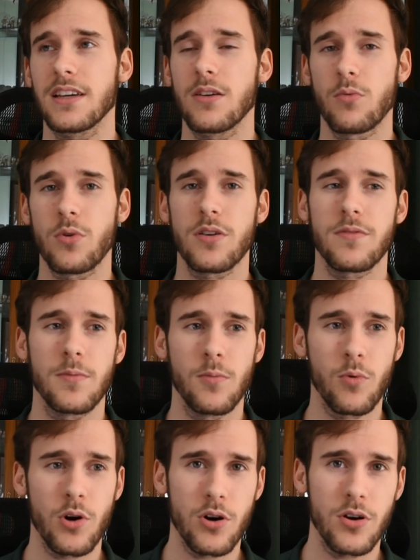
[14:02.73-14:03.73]
it word
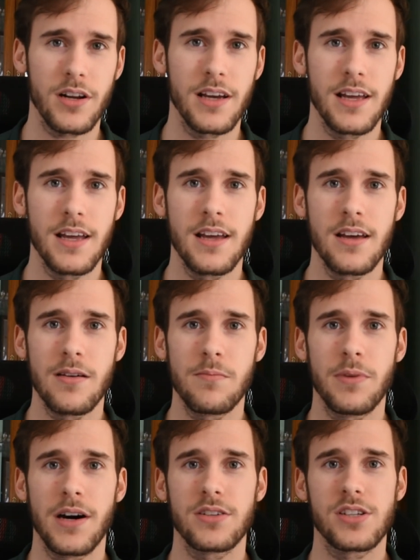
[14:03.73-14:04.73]
from word,
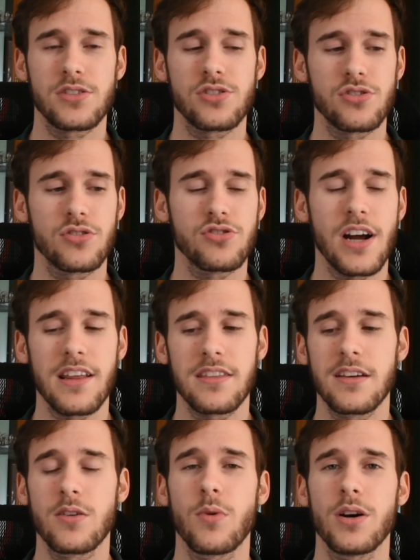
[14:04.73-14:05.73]
but just try to
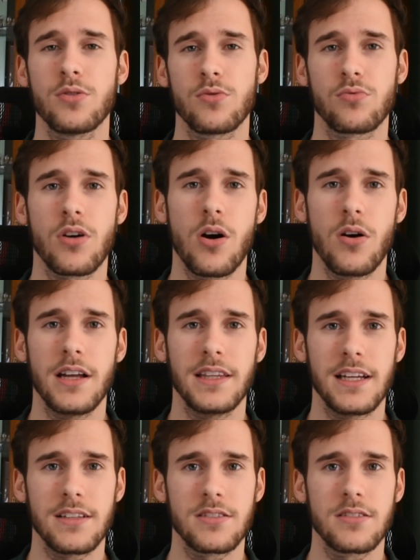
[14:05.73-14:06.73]
think of what you wrote and
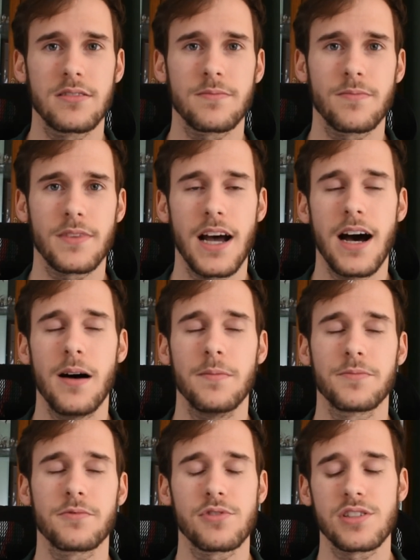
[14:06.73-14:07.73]
then
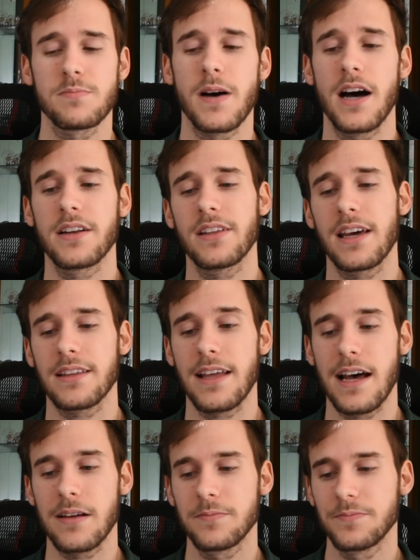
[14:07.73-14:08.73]
respond like
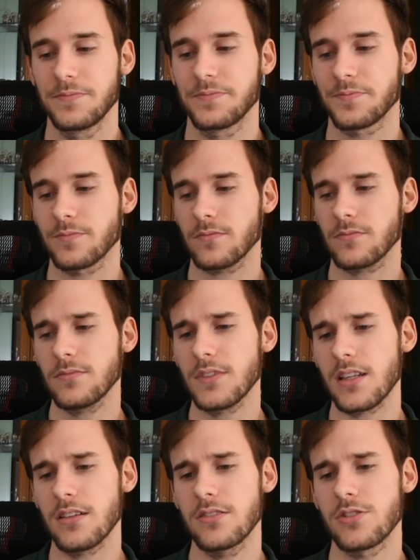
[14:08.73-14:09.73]
that.
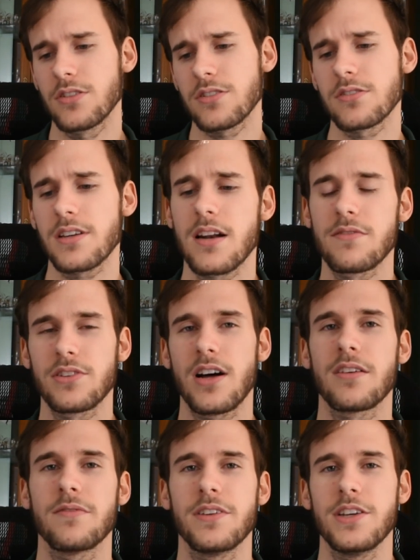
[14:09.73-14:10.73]
So this is kind of a
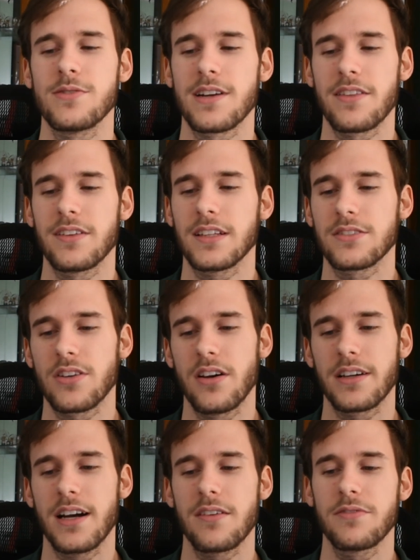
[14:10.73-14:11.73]
long video, and I think that's all
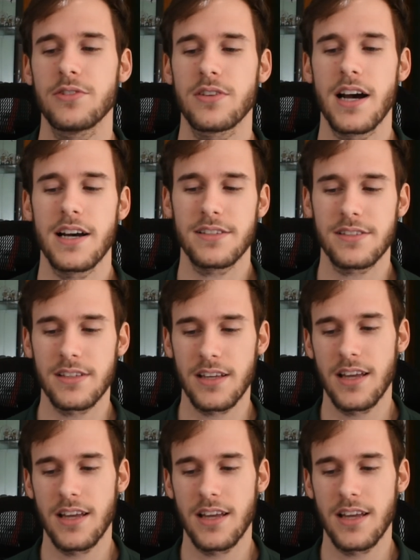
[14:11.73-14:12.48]
I got for you guys.